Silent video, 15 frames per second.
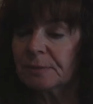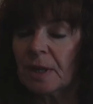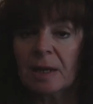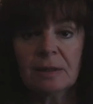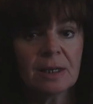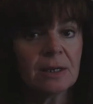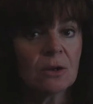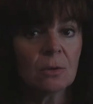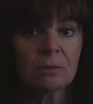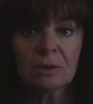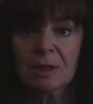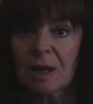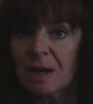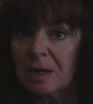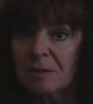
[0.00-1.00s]
I like going
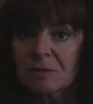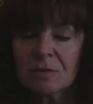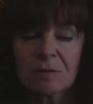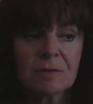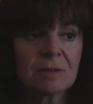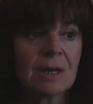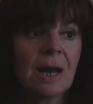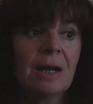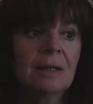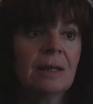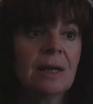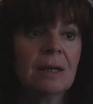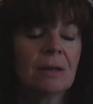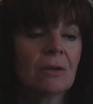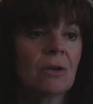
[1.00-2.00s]
to concerts. I
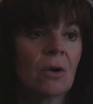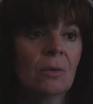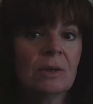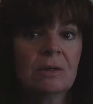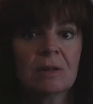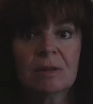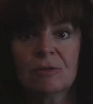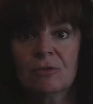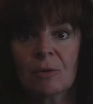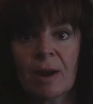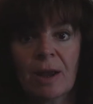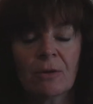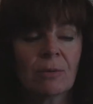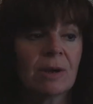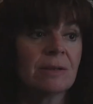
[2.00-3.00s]
like going to the
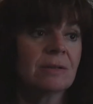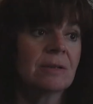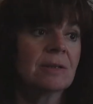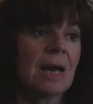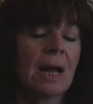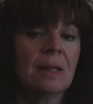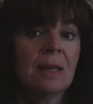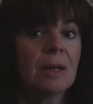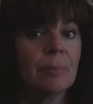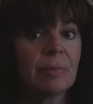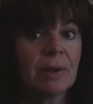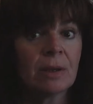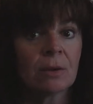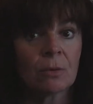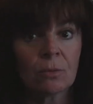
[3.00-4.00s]
drag races. I like
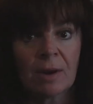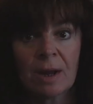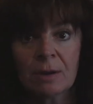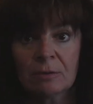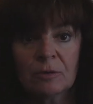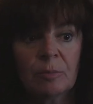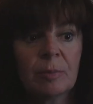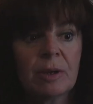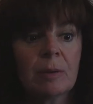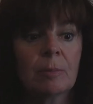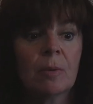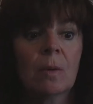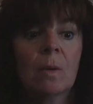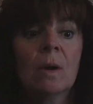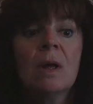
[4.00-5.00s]
being around
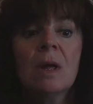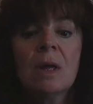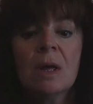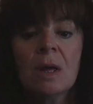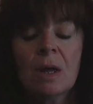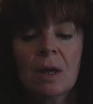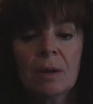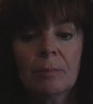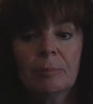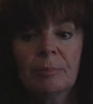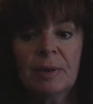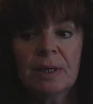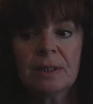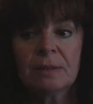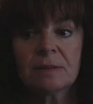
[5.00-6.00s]
people,
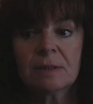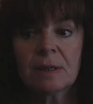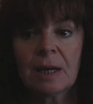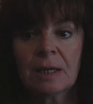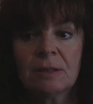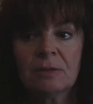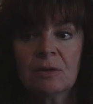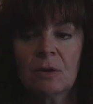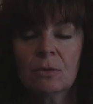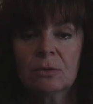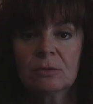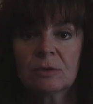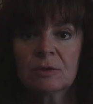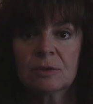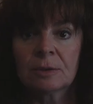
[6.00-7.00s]
but I
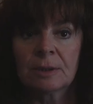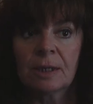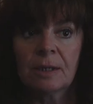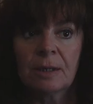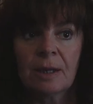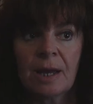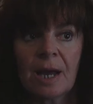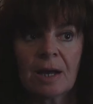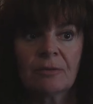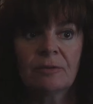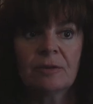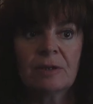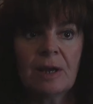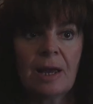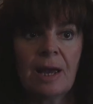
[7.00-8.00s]
don't
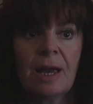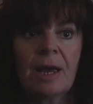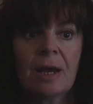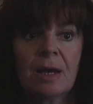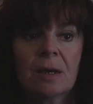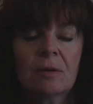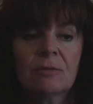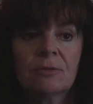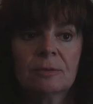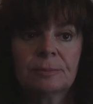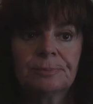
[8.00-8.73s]
have to have